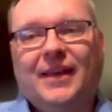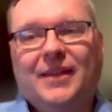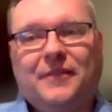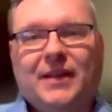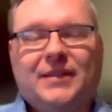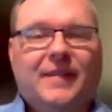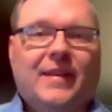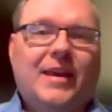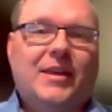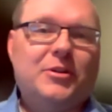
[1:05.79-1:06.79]
And the fact that
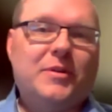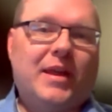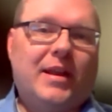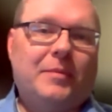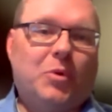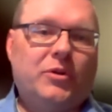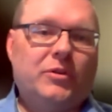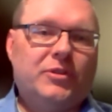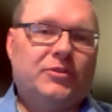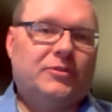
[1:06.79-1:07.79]
they can't do that anymore
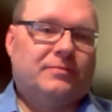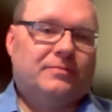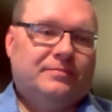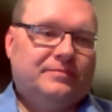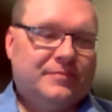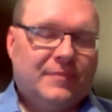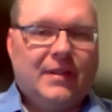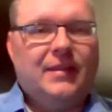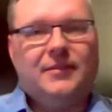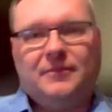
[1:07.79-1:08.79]
just
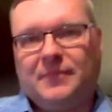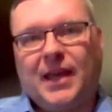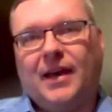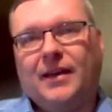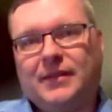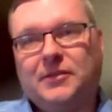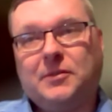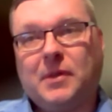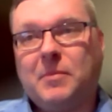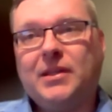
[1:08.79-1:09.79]
it, yeah,
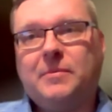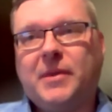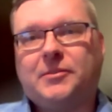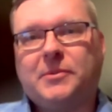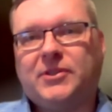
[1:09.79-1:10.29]
it mainly makes me